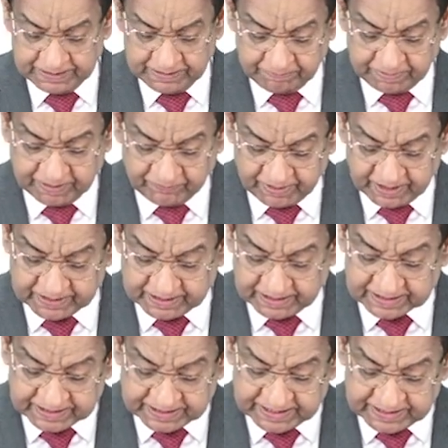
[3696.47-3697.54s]
But one of
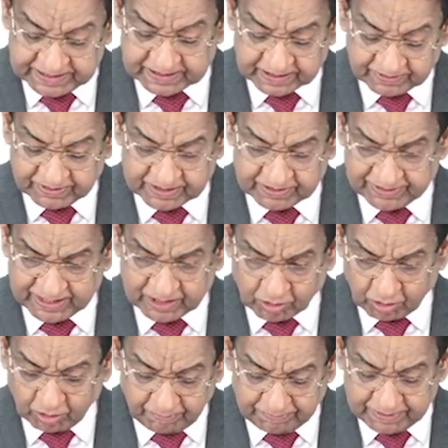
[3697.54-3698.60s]
the very
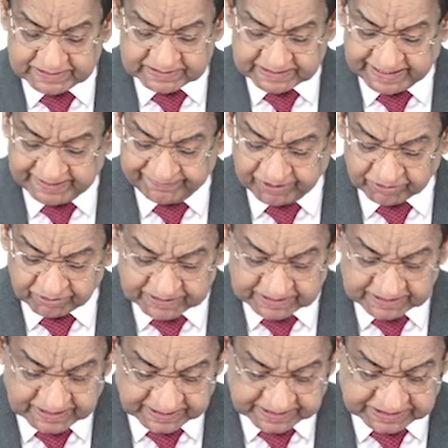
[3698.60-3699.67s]
common side effect of this
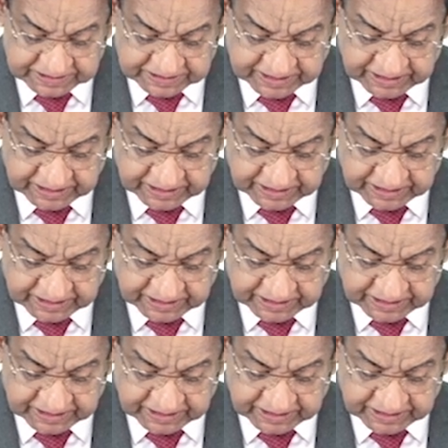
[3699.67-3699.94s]
drug is skin